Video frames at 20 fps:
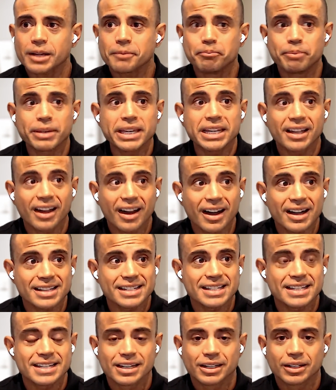
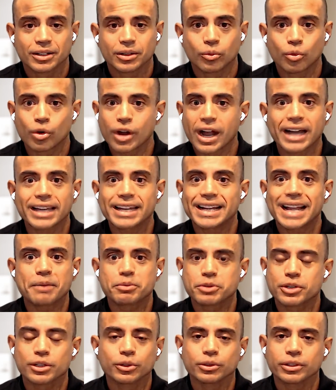because we're hiding
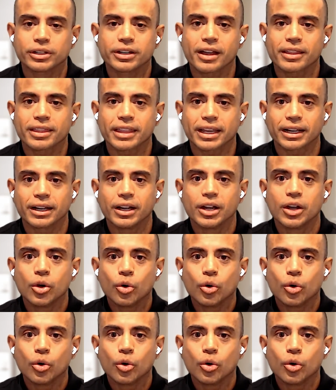absolutely nothing.